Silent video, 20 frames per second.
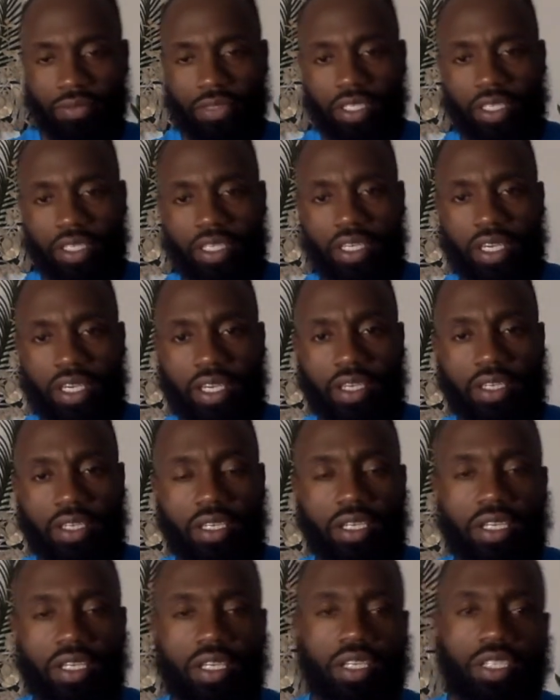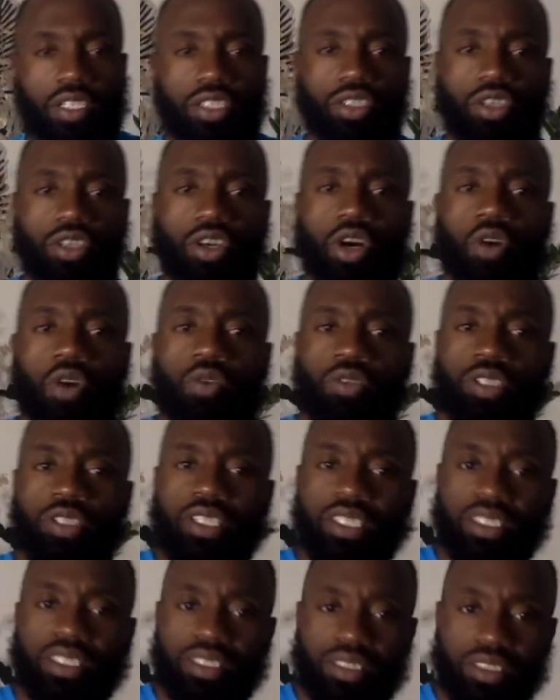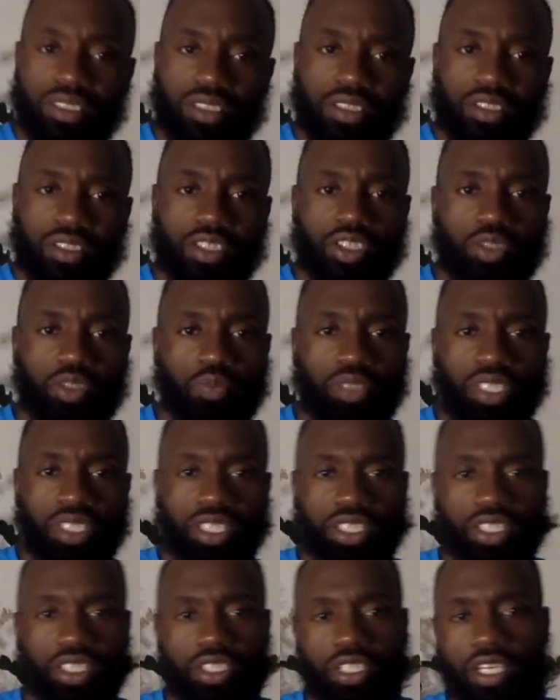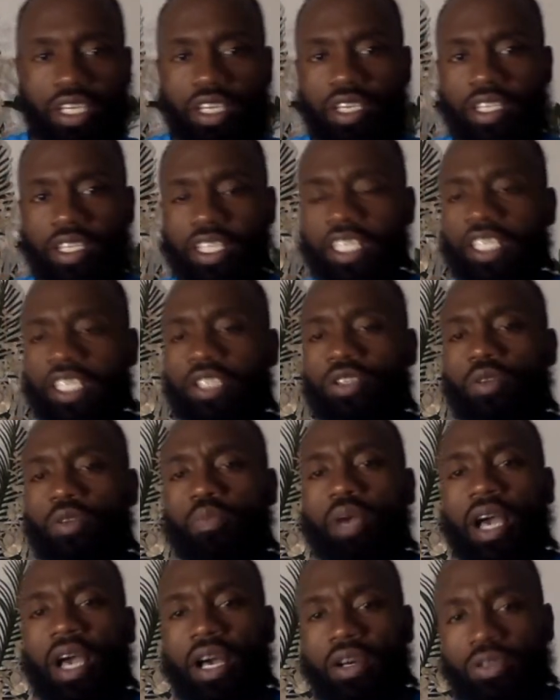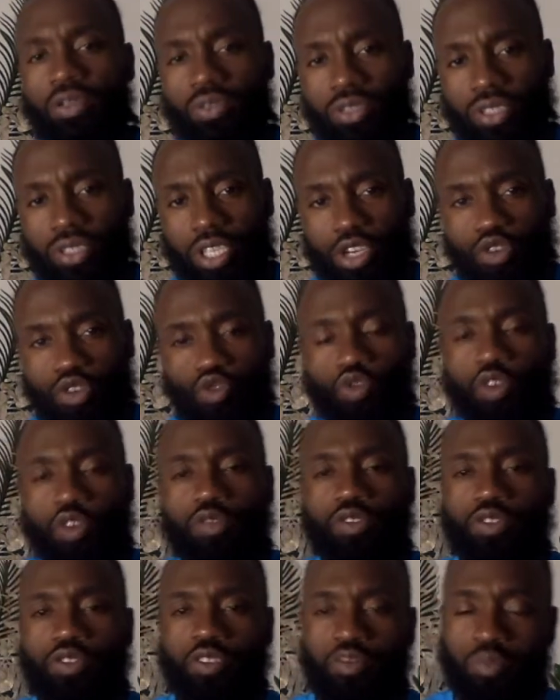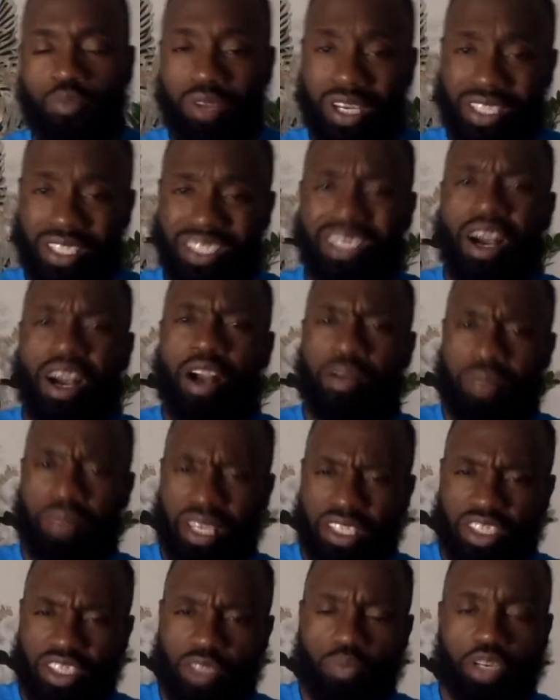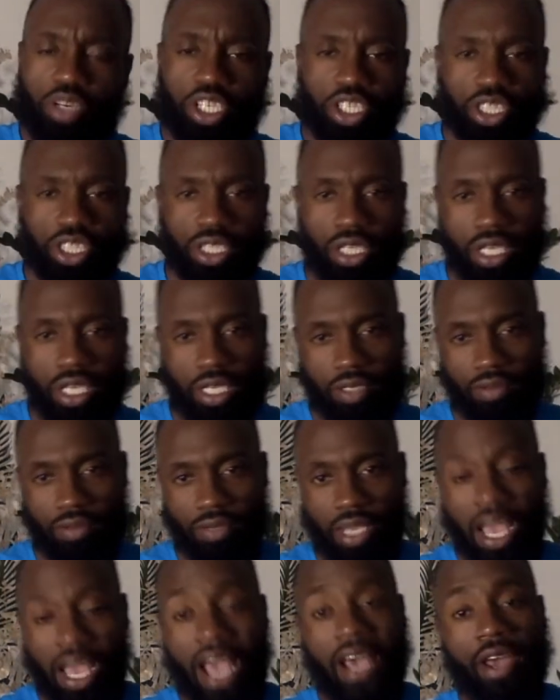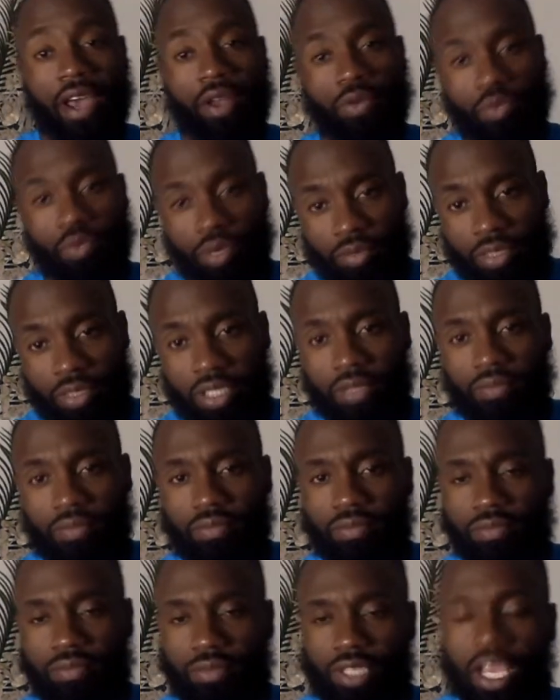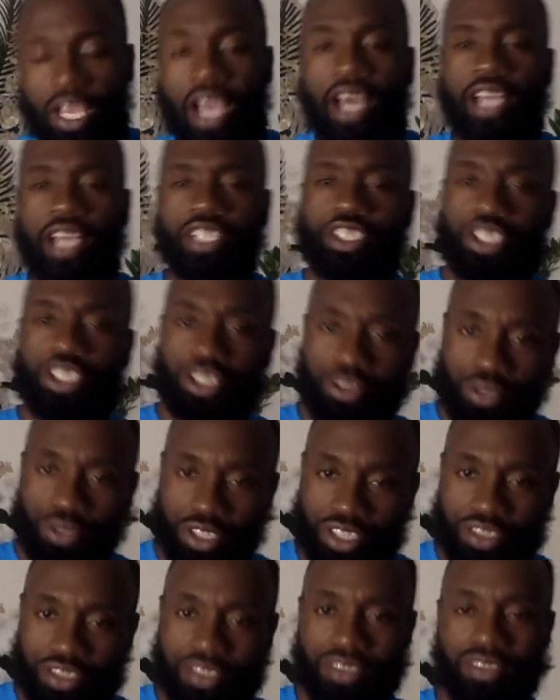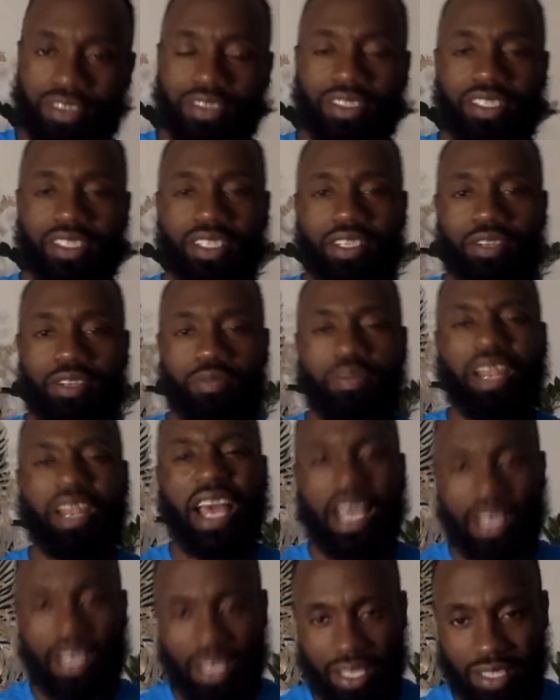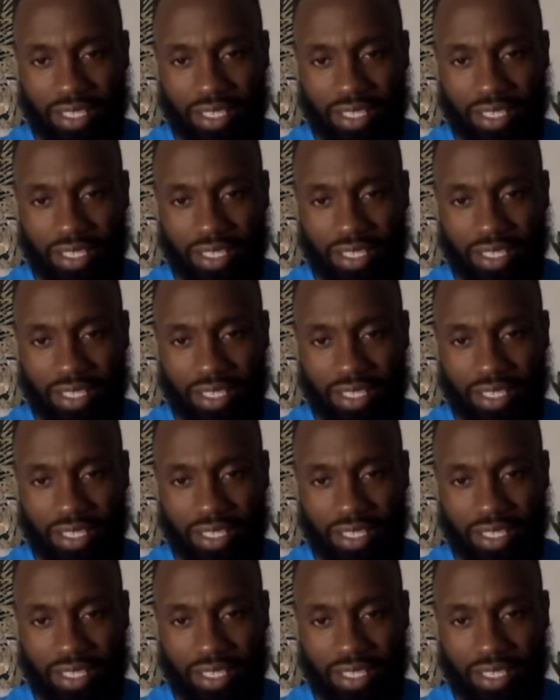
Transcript: Yeah, to go and listen to the speech. Yeah, Enoch Powell's Rivers of Blood. Young men especially, and women, and children, black,